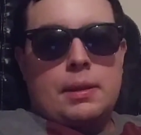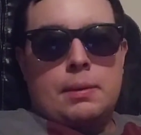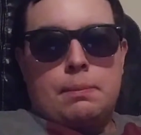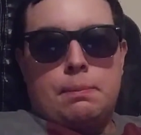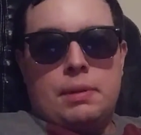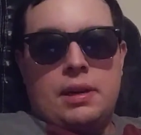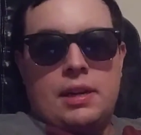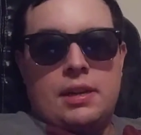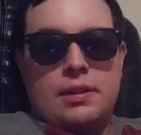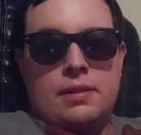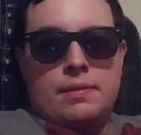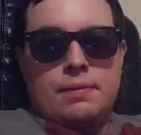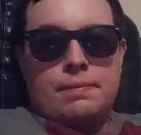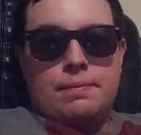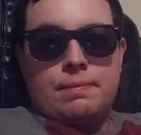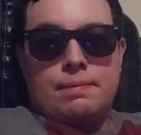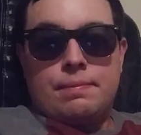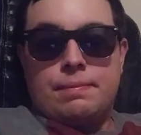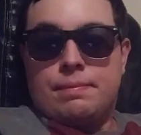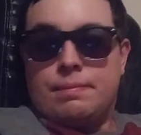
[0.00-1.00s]
But
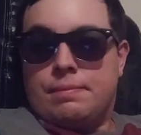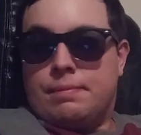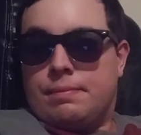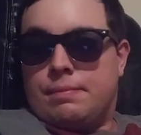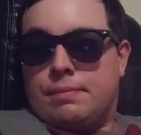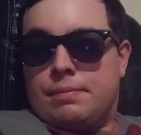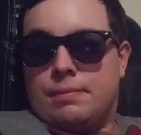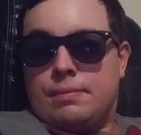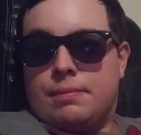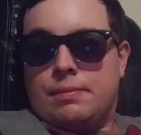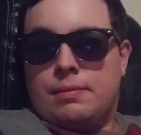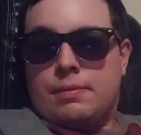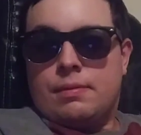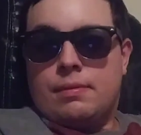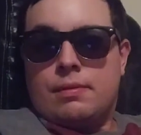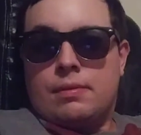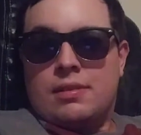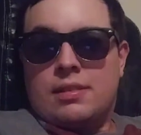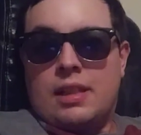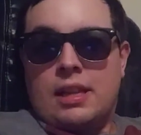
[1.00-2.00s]

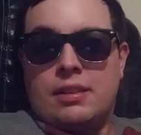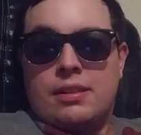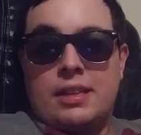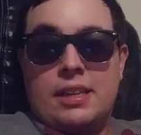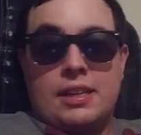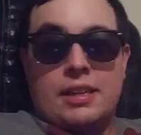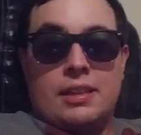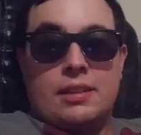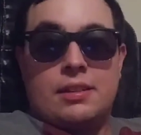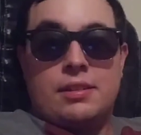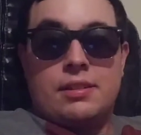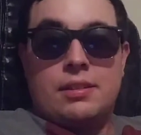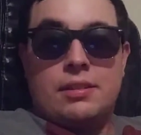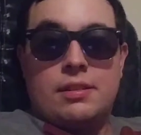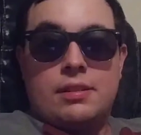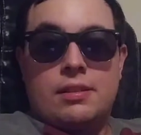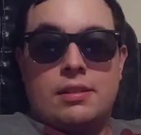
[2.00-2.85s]
that's it.